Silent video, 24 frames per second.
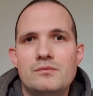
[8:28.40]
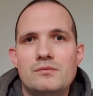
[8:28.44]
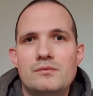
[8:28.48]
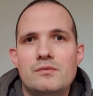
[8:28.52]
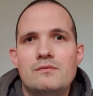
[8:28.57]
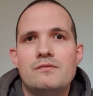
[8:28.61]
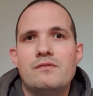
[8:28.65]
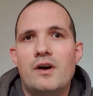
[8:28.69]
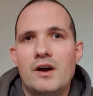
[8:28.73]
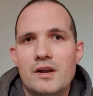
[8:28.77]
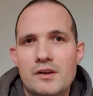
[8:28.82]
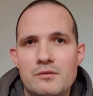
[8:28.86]

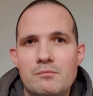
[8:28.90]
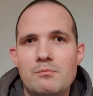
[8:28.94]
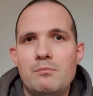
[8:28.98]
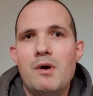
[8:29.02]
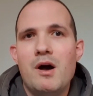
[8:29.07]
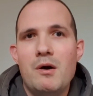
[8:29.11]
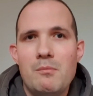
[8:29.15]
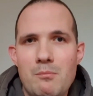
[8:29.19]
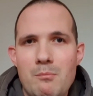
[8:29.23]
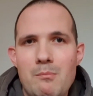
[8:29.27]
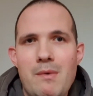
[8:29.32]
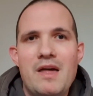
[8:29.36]
find
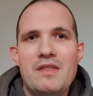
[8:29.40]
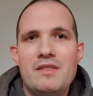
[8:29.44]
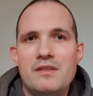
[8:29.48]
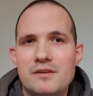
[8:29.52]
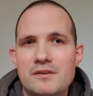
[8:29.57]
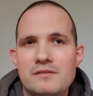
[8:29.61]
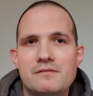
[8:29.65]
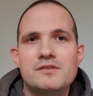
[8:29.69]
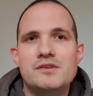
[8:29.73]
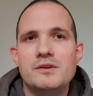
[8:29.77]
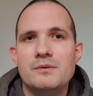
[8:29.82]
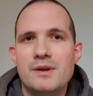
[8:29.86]
a method
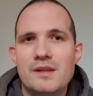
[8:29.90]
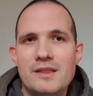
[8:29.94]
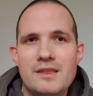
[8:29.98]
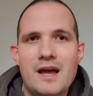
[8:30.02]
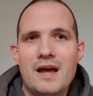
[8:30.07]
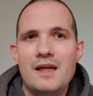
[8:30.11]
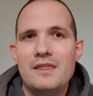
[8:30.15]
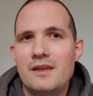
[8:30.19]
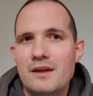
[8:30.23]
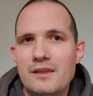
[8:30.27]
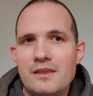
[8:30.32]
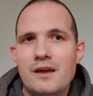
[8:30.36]
of doing
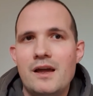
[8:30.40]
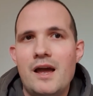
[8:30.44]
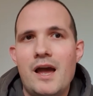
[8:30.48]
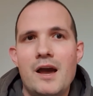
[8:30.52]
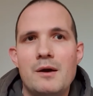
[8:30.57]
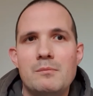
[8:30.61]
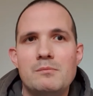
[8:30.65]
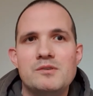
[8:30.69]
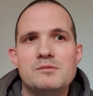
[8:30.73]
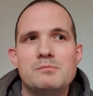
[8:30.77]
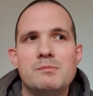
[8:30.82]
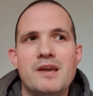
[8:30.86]
that
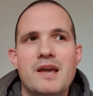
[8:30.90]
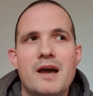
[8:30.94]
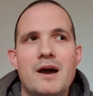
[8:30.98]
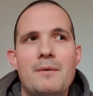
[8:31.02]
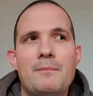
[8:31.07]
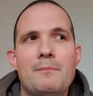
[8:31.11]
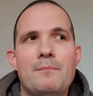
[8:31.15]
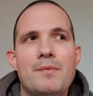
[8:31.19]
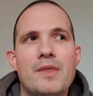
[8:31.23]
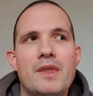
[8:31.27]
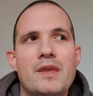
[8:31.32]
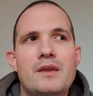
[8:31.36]
helps me
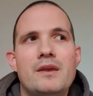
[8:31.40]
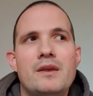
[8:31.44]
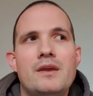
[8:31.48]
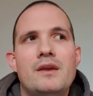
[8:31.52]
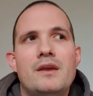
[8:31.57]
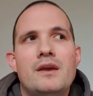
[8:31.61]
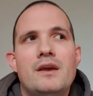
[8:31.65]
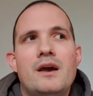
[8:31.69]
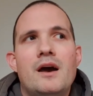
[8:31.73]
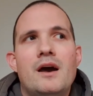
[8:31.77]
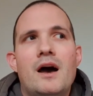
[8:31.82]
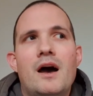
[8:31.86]
out.
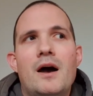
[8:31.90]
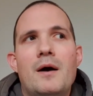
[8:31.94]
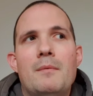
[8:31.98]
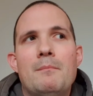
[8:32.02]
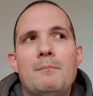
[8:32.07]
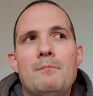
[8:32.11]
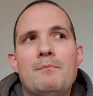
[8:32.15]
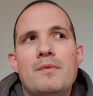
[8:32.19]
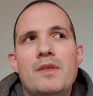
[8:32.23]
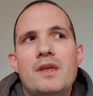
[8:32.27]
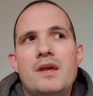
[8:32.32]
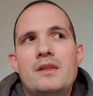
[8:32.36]

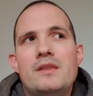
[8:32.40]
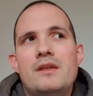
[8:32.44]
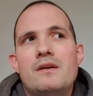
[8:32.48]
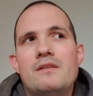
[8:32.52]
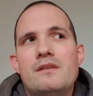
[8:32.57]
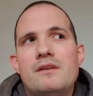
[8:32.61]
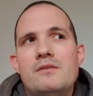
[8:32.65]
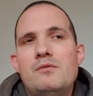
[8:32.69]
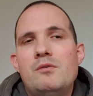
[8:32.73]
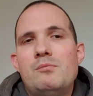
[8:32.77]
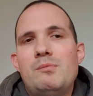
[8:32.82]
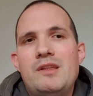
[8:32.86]
The
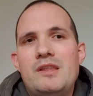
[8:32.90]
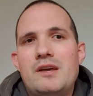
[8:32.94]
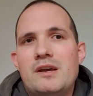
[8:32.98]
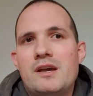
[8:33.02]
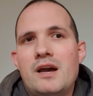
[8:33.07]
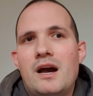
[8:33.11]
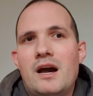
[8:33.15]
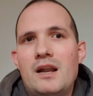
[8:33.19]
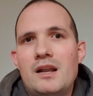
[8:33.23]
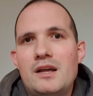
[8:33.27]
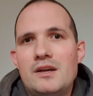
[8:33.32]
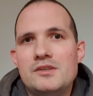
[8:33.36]
other thing would be the
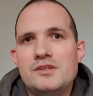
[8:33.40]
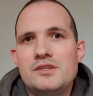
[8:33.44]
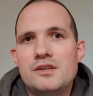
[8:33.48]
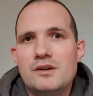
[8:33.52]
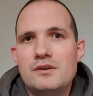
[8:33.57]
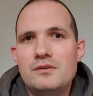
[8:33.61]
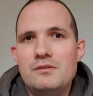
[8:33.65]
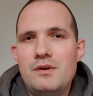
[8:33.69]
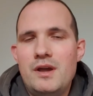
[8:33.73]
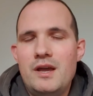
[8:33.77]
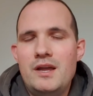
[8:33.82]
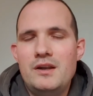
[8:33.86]
colour.
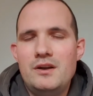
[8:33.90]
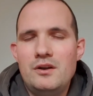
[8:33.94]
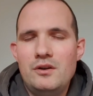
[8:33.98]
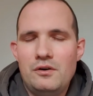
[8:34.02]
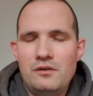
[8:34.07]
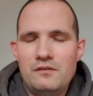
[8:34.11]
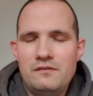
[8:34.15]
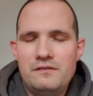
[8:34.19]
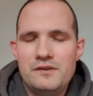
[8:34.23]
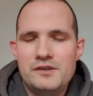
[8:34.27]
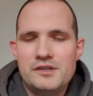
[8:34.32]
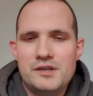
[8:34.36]
So in
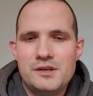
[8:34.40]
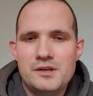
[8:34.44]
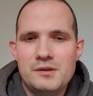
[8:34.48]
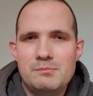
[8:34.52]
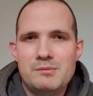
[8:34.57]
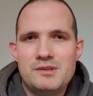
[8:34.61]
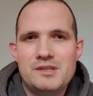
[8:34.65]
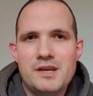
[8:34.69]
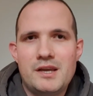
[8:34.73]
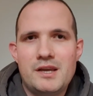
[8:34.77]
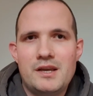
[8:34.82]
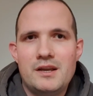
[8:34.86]
lure fishing in
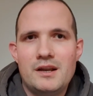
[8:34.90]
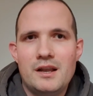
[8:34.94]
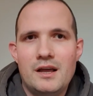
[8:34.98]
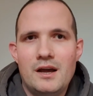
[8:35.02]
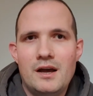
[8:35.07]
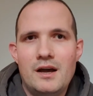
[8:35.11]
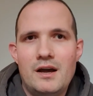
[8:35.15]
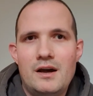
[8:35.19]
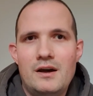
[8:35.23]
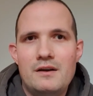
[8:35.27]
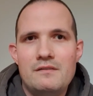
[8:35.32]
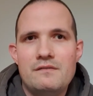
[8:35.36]

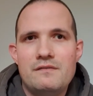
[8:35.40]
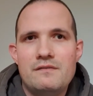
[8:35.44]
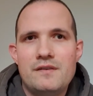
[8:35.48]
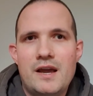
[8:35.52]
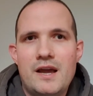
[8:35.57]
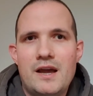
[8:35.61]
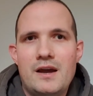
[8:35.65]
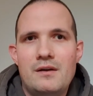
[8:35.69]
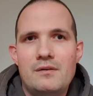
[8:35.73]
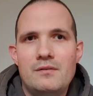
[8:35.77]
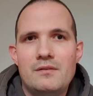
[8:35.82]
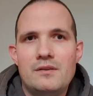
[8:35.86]
particular, I
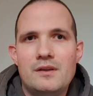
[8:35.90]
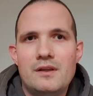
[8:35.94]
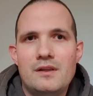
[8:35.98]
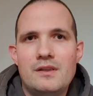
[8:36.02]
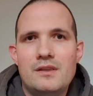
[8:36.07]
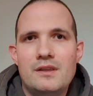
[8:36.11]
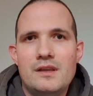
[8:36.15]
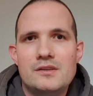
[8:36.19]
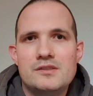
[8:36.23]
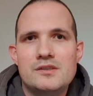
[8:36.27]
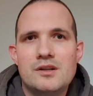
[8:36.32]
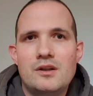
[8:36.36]
found
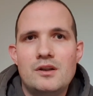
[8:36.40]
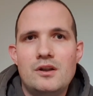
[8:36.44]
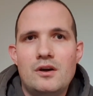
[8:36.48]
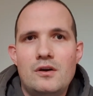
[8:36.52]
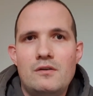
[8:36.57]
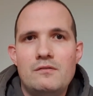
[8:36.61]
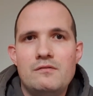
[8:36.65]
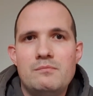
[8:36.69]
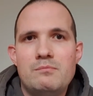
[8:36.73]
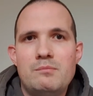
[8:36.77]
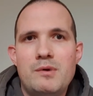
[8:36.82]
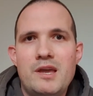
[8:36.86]
that there's a lot
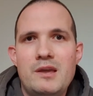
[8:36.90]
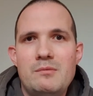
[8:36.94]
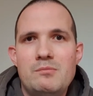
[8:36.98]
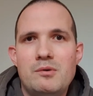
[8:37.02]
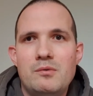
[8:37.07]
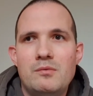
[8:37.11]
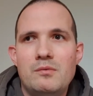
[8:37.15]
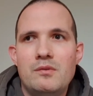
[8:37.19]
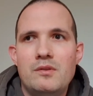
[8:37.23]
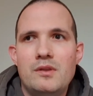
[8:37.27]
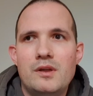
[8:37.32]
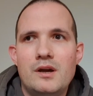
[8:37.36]
of
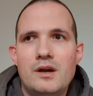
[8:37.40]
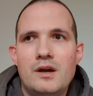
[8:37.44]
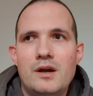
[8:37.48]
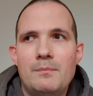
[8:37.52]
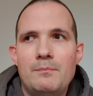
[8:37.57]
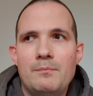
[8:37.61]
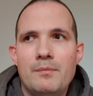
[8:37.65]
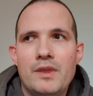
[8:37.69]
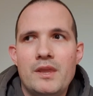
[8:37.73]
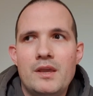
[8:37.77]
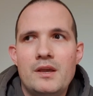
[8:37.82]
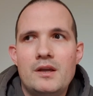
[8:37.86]
people that
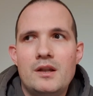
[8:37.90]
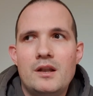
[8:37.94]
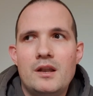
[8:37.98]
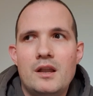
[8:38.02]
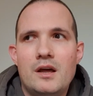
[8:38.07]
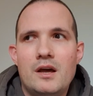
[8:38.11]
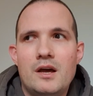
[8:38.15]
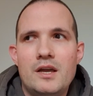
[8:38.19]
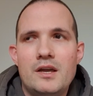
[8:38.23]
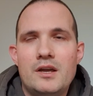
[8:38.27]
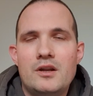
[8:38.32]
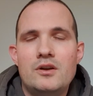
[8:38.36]

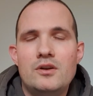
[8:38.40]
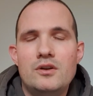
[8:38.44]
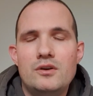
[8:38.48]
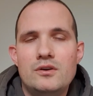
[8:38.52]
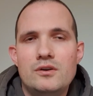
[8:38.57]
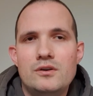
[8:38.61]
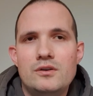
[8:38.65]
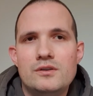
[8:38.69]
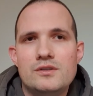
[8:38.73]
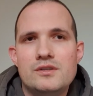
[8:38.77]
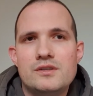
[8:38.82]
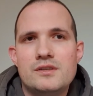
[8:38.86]
like
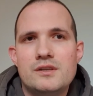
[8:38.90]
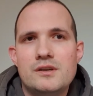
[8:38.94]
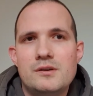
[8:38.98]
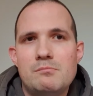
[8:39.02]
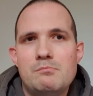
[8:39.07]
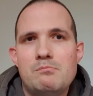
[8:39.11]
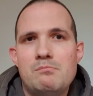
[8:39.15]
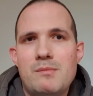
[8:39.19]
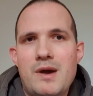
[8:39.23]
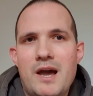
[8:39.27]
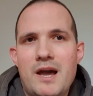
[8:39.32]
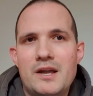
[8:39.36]
lures that
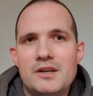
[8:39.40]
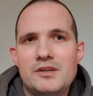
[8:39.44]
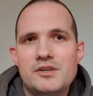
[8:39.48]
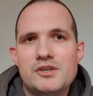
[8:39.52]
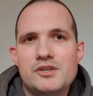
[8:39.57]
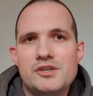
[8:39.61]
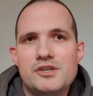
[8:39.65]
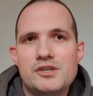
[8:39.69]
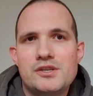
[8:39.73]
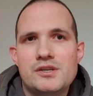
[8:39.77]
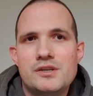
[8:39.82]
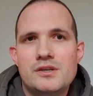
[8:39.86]

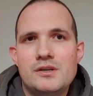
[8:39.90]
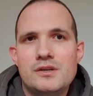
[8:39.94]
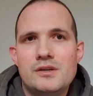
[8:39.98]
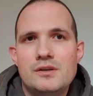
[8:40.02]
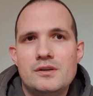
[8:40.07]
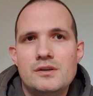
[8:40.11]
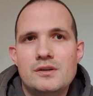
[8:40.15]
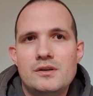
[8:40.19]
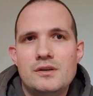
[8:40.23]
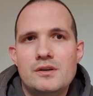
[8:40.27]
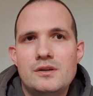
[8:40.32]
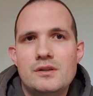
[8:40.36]
match
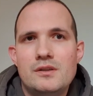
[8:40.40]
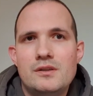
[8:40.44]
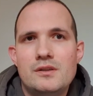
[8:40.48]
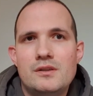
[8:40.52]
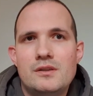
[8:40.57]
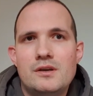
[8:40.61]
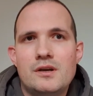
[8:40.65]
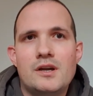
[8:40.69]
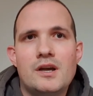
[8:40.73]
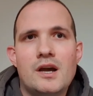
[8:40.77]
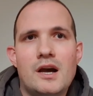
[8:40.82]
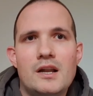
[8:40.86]

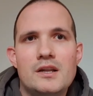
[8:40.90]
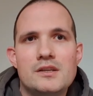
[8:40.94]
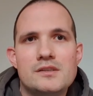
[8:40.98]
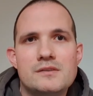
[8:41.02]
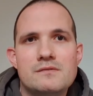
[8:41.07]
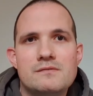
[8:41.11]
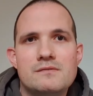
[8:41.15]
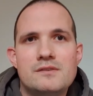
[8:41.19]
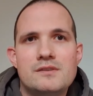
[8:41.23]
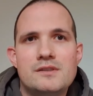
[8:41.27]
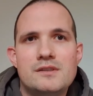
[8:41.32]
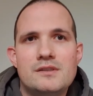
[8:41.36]
the colours
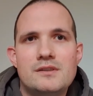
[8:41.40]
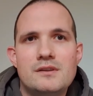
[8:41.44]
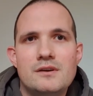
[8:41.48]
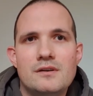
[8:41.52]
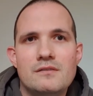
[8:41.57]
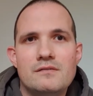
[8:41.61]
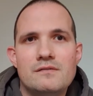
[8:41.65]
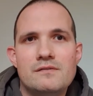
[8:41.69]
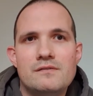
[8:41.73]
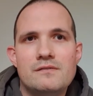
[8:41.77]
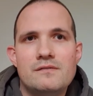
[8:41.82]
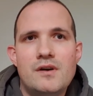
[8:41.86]
of
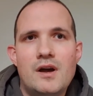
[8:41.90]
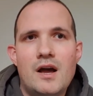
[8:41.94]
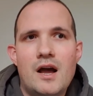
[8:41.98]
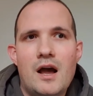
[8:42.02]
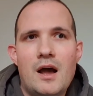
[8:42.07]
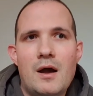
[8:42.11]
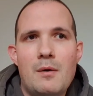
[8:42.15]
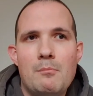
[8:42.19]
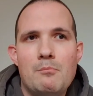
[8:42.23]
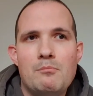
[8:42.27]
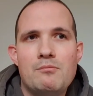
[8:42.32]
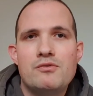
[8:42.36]

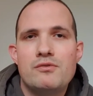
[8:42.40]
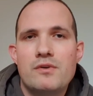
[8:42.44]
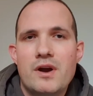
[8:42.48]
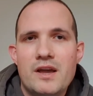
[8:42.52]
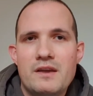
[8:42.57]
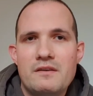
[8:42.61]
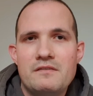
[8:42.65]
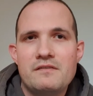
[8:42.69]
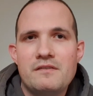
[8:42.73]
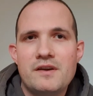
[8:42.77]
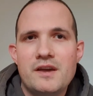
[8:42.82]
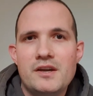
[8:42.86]

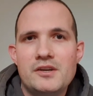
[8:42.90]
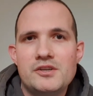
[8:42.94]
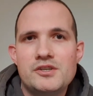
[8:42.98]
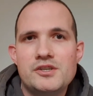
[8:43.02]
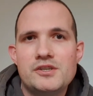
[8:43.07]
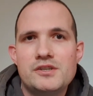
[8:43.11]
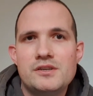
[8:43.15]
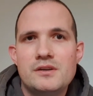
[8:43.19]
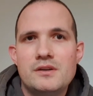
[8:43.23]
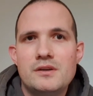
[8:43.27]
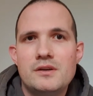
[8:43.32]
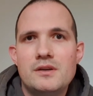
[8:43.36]
prey
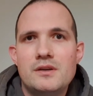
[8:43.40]
fish,